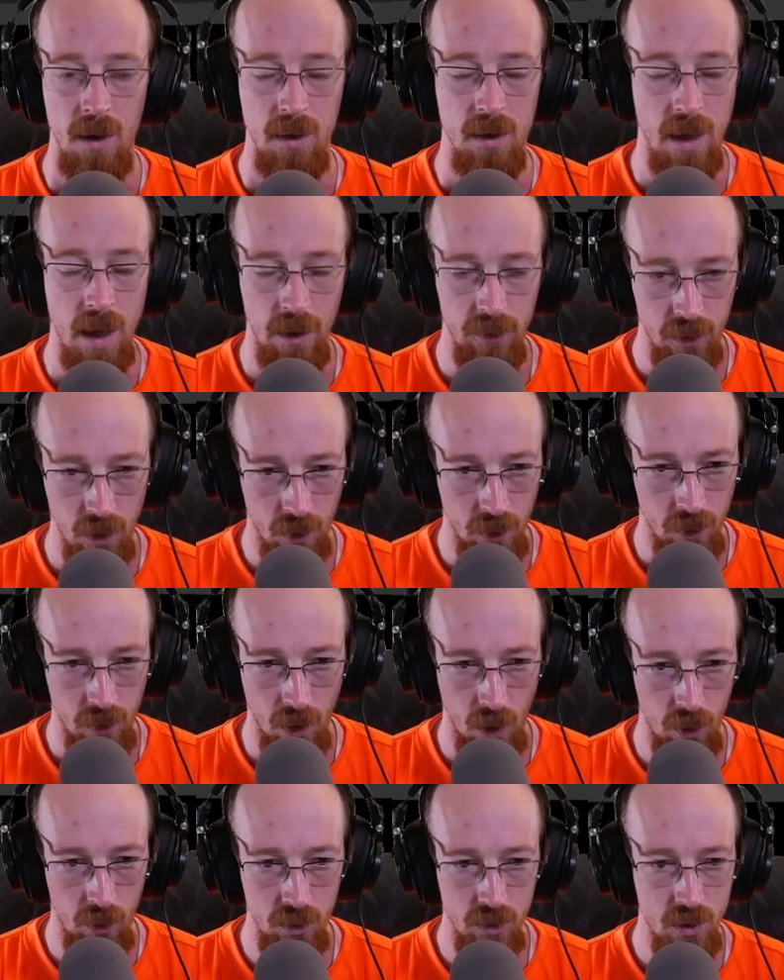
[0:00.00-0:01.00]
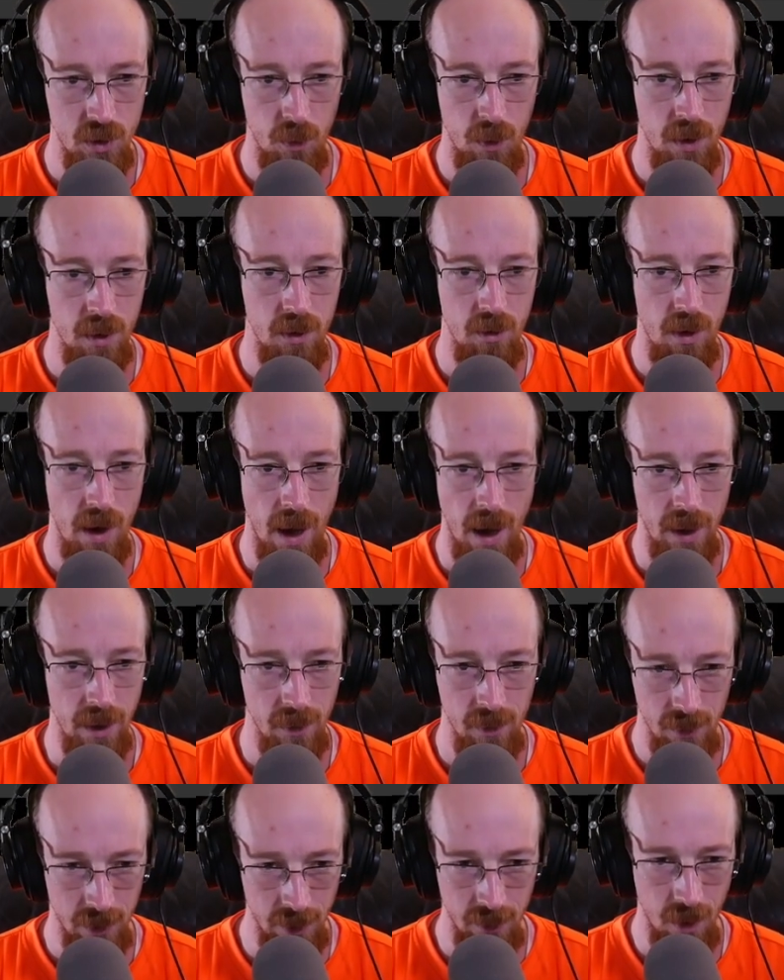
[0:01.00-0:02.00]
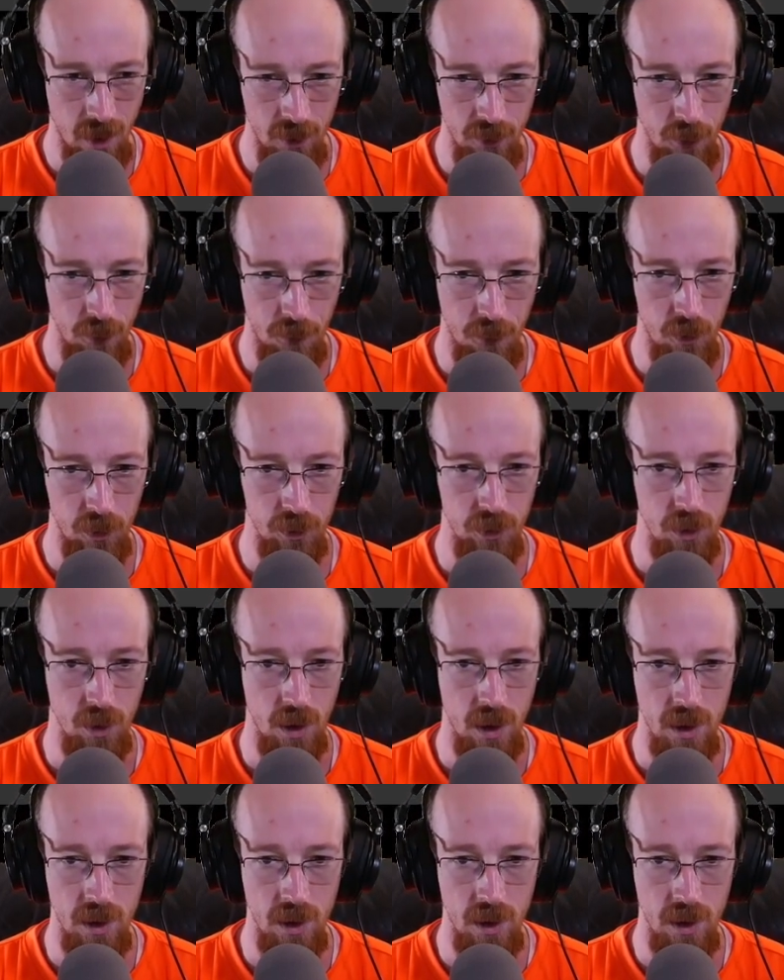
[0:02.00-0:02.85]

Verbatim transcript: You have to go to where they're at and click on the folder.